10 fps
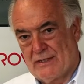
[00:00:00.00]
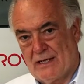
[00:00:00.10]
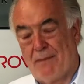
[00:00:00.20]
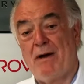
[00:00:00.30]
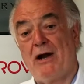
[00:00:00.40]

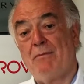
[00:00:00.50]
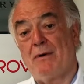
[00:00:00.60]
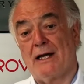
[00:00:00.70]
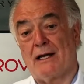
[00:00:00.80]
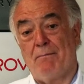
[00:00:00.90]
And bear in
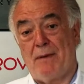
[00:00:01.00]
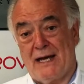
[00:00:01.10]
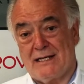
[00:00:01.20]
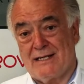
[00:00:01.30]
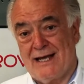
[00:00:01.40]
mind,
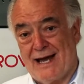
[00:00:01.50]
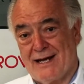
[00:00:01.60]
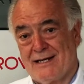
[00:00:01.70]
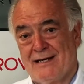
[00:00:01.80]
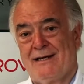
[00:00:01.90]
compared to
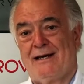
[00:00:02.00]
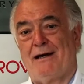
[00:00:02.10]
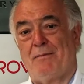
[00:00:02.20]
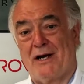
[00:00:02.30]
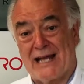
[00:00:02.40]
that,
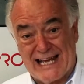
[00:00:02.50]
America